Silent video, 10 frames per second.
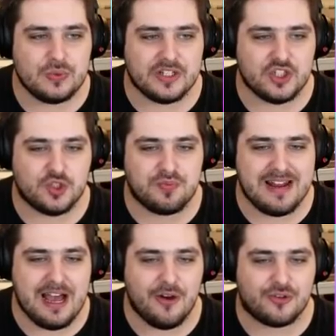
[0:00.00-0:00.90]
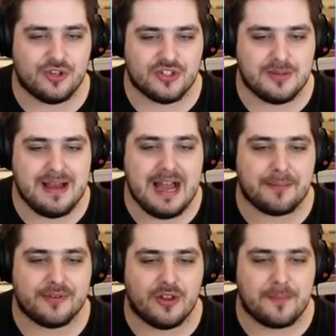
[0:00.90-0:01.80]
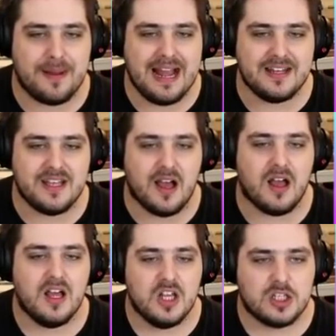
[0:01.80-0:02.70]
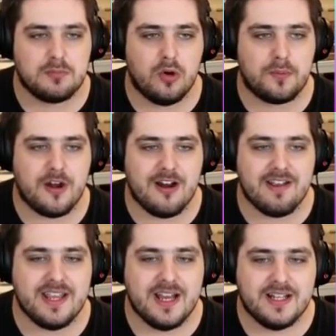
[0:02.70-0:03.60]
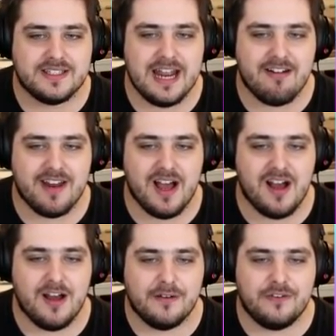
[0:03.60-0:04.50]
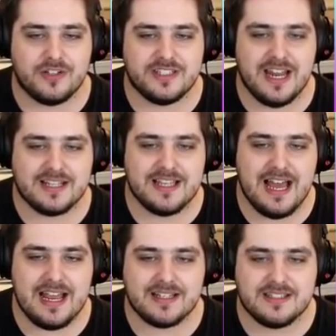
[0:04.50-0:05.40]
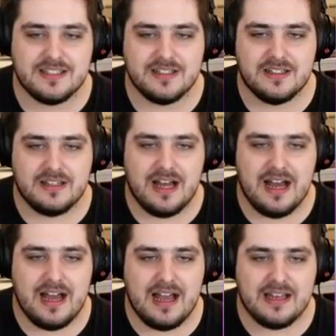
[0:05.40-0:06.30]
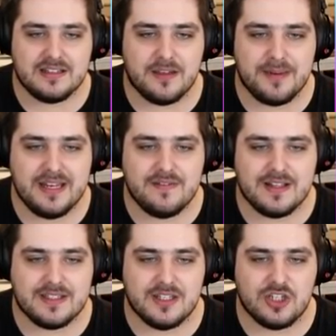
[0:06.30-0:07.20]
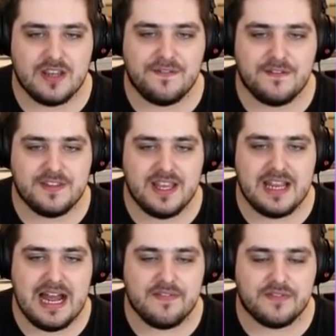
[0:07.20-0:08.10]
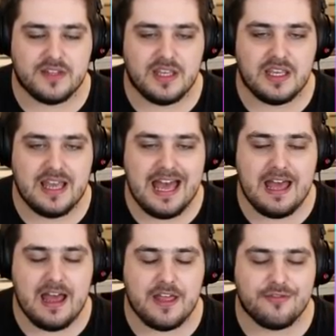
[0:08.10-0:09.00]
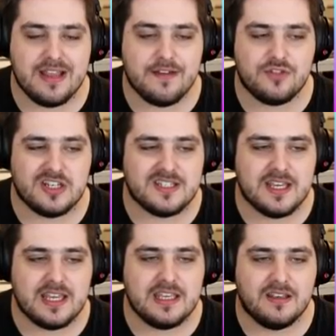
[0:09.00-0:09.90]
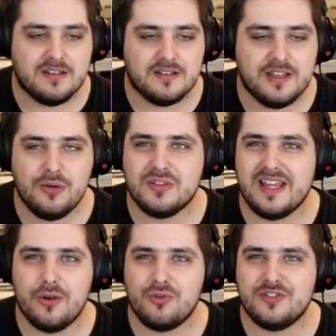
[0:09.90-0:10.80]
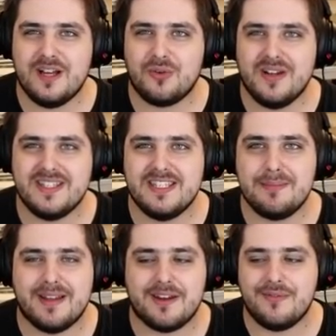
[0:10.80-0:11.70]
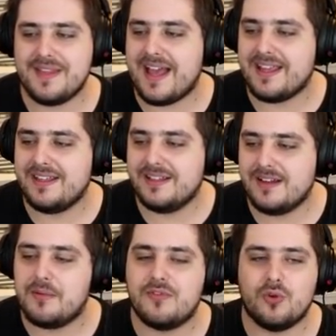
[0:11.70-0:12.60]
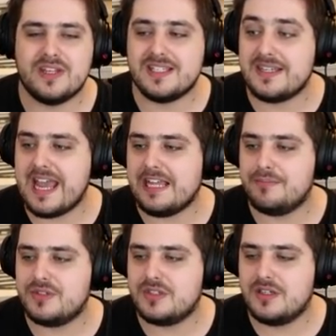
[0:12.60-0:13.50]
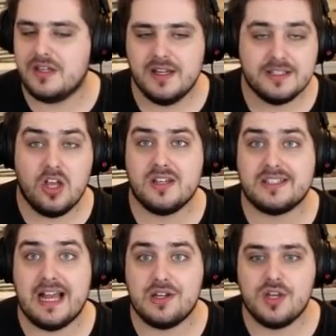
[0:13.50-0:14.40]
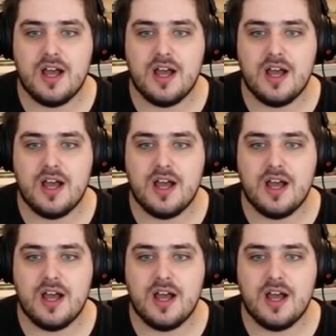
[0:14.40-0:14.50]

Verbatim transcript: like spread out across the map. We've got the Pannier, Small Prairie, Terrier, fourteen X X, and I believe that's the J fifty and the uh, three F Ginty. They all, they all sound quite similar, don't they? Like with all these names. It's hard to catch